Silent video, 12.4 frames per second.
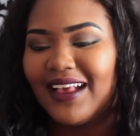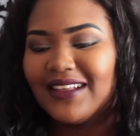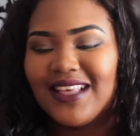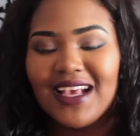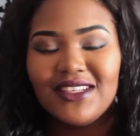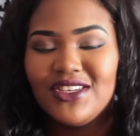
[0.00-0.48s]

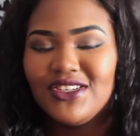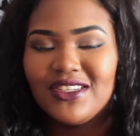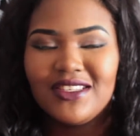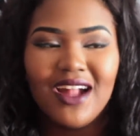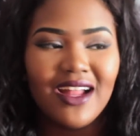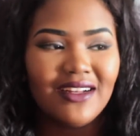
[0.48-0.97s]
sex is
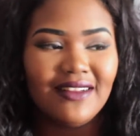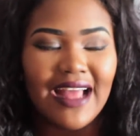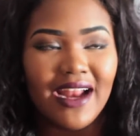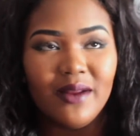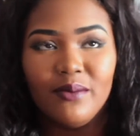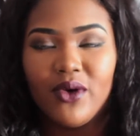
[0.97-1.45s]
just not
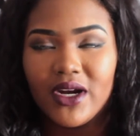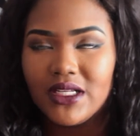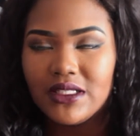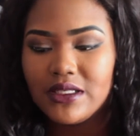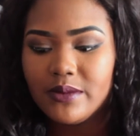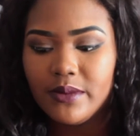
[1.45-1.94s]
that
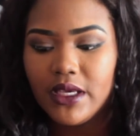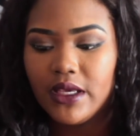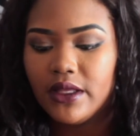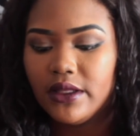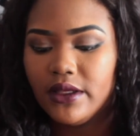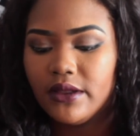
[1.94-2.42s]
important to
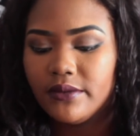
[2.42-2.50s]
me.